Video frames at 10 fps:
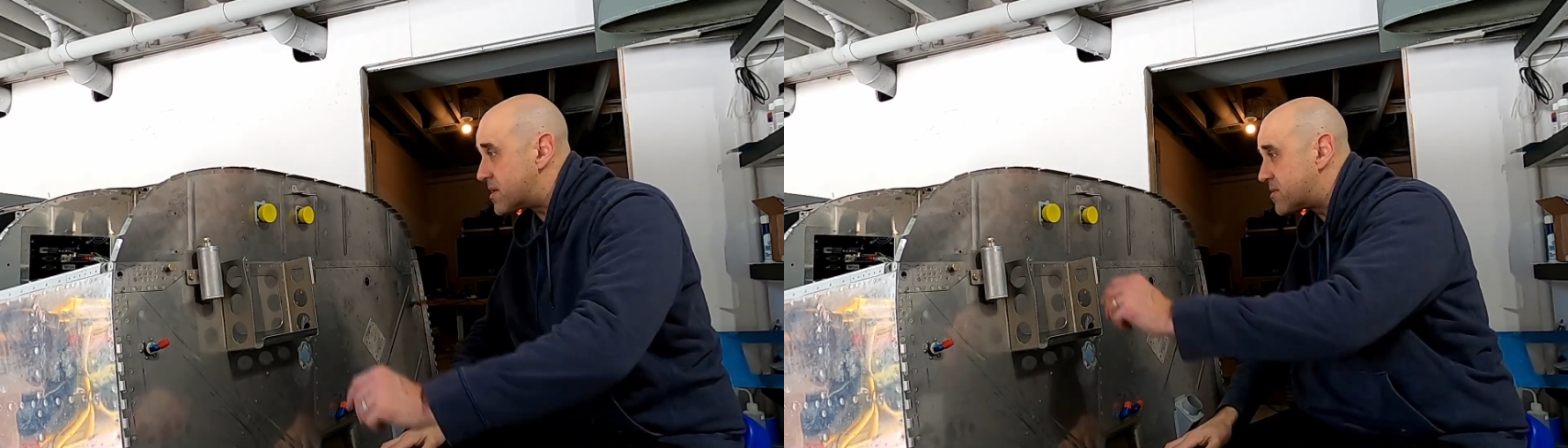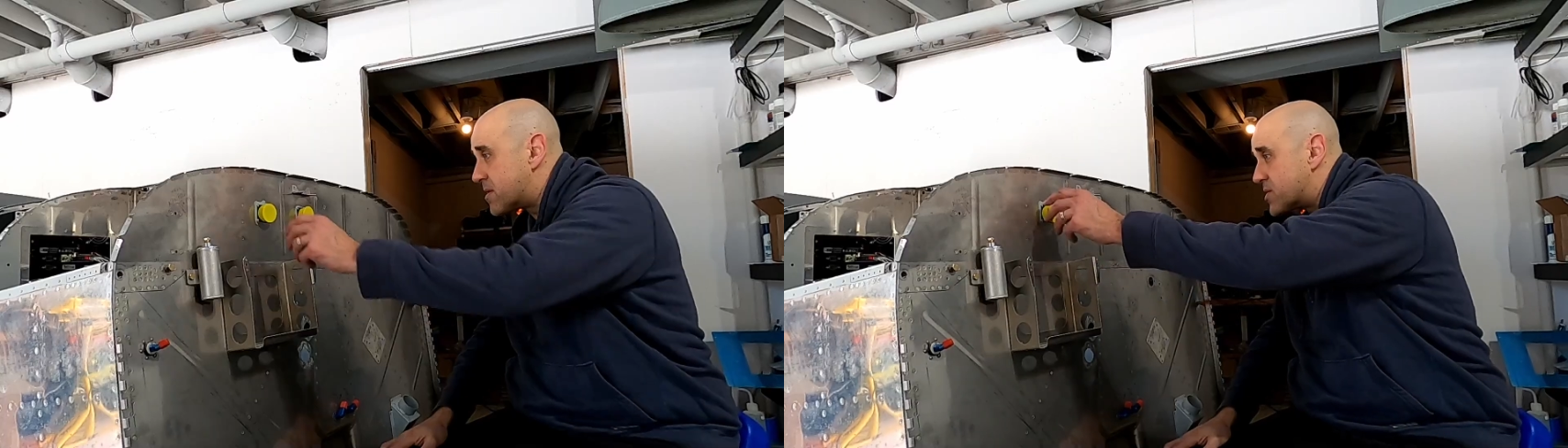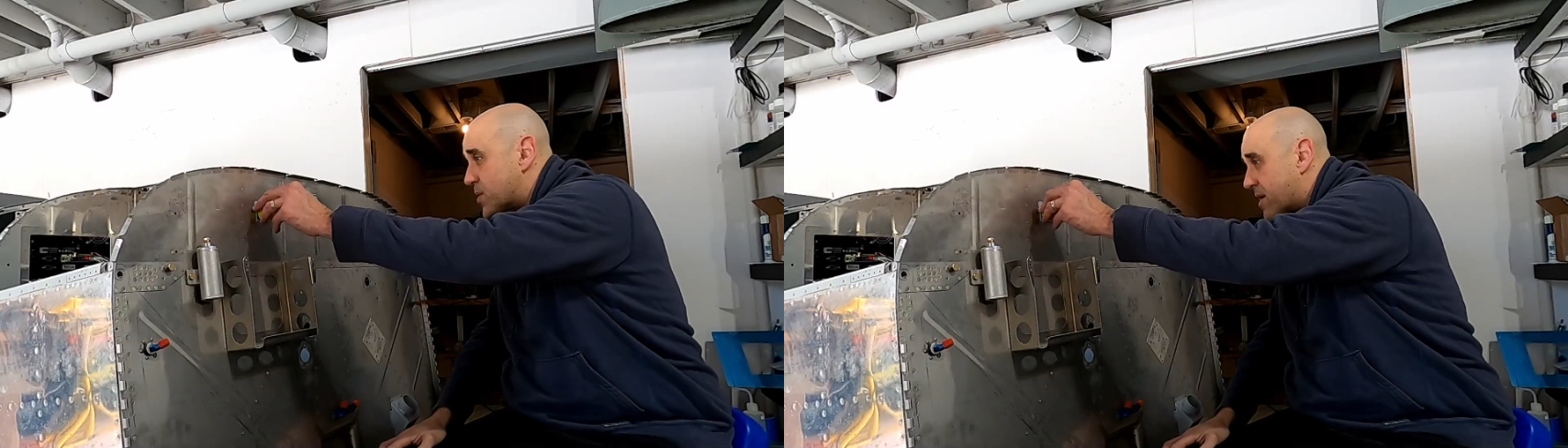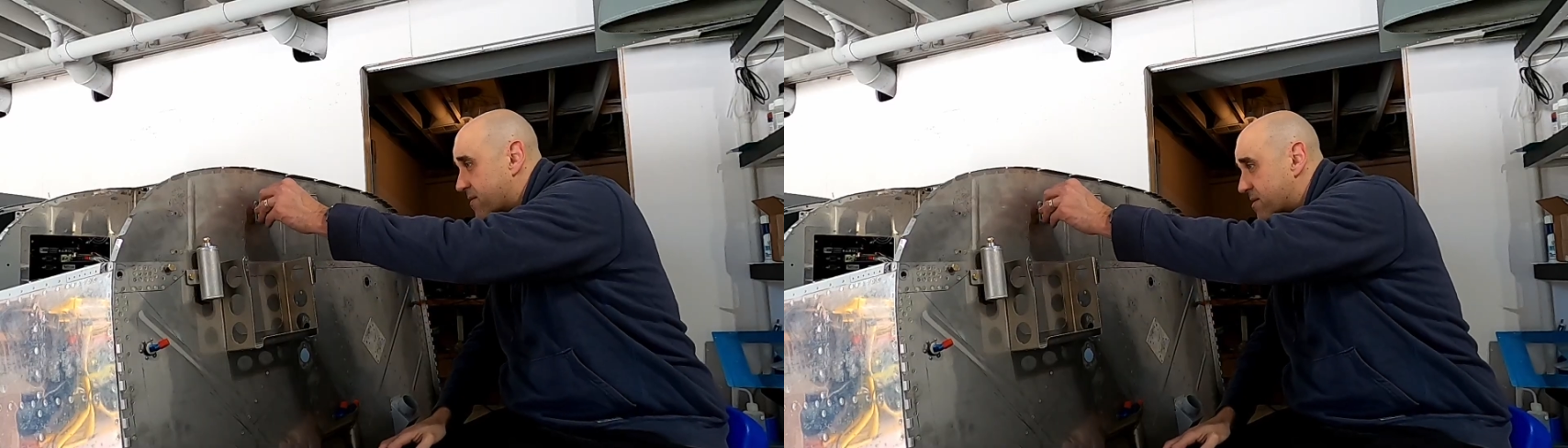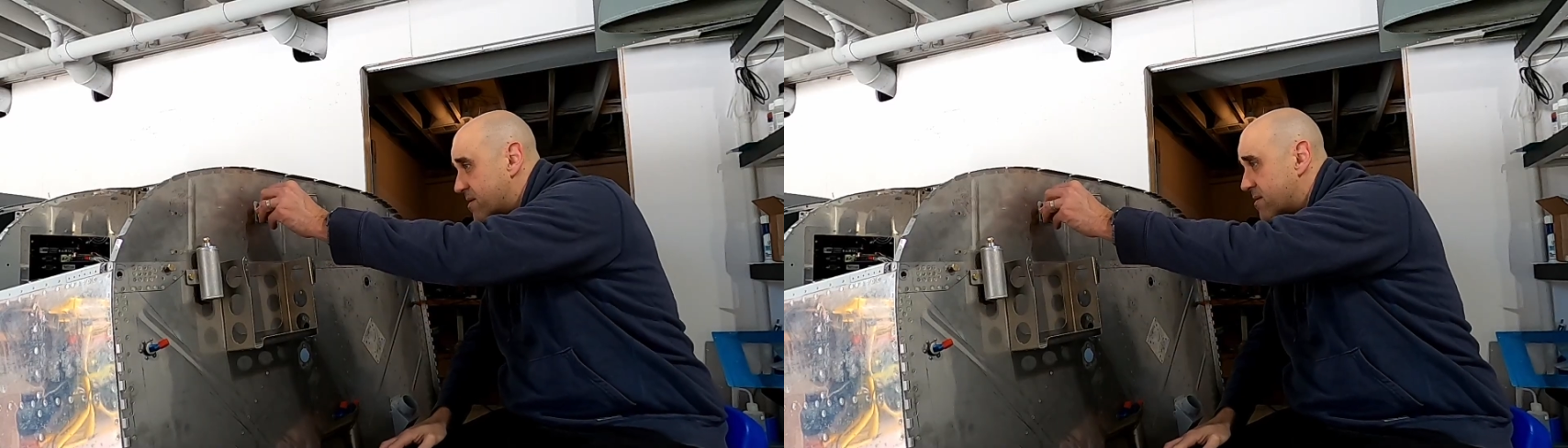Who knows,
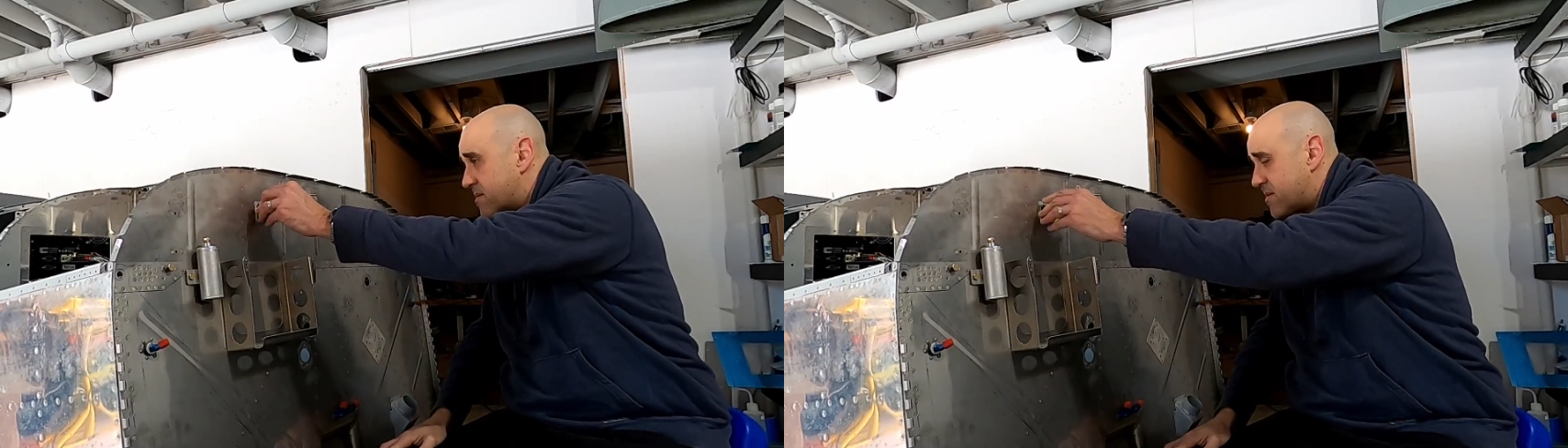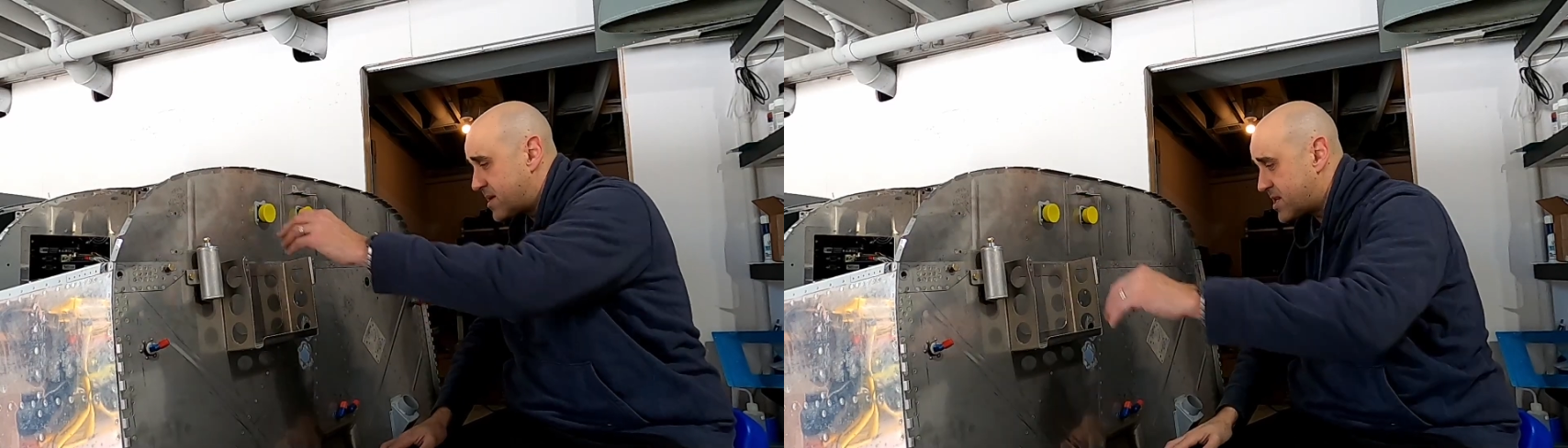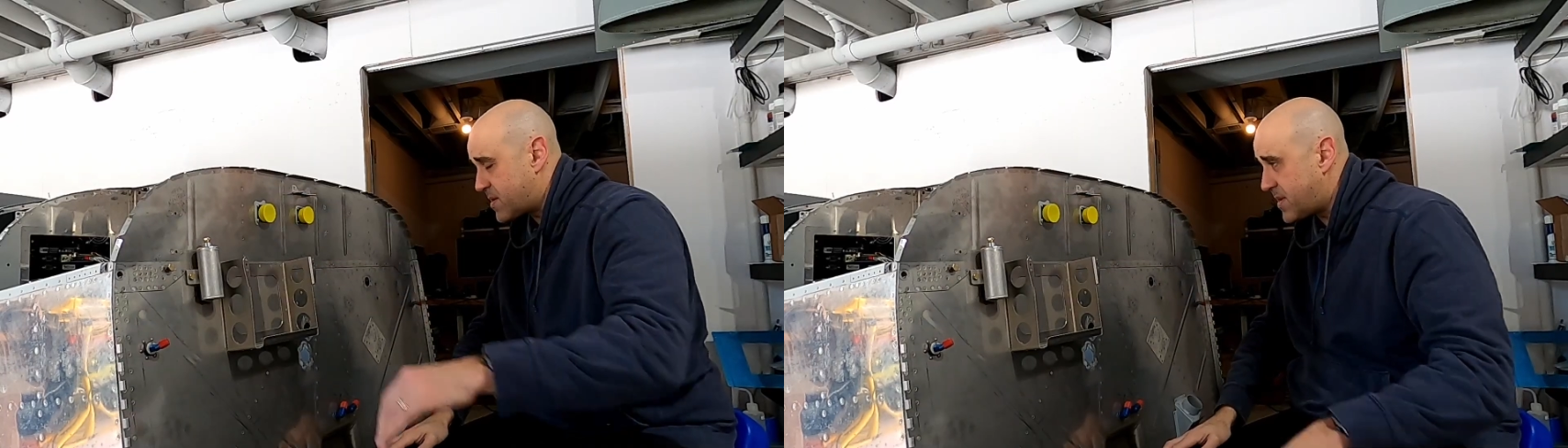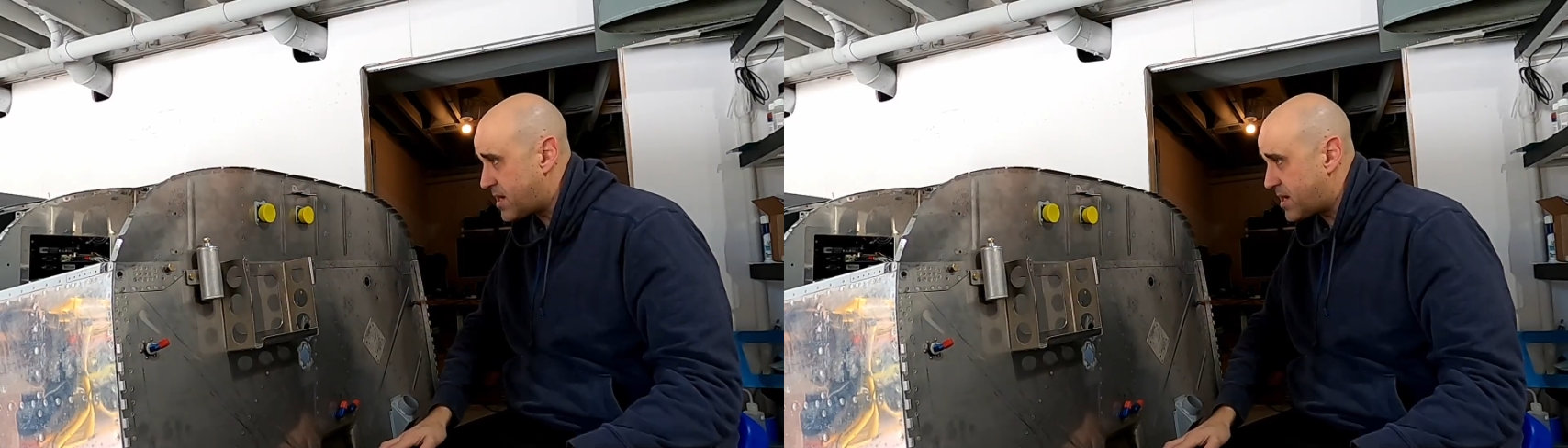whatever needs to be